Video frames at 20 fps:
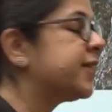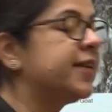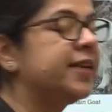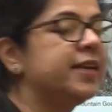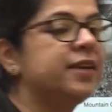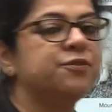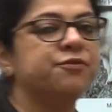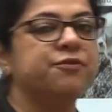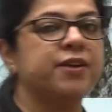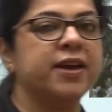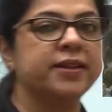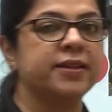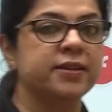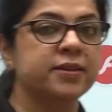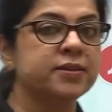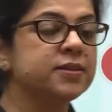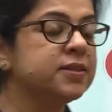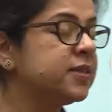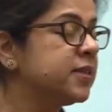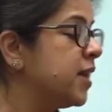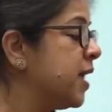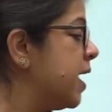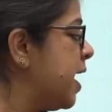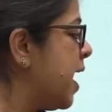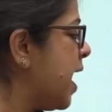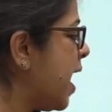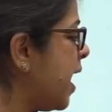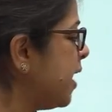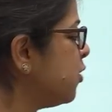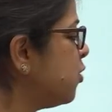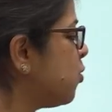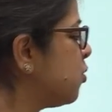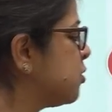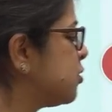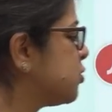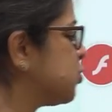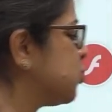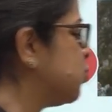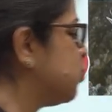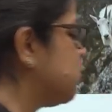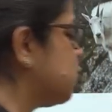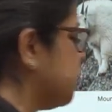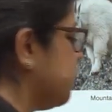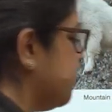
clean feathers, and also to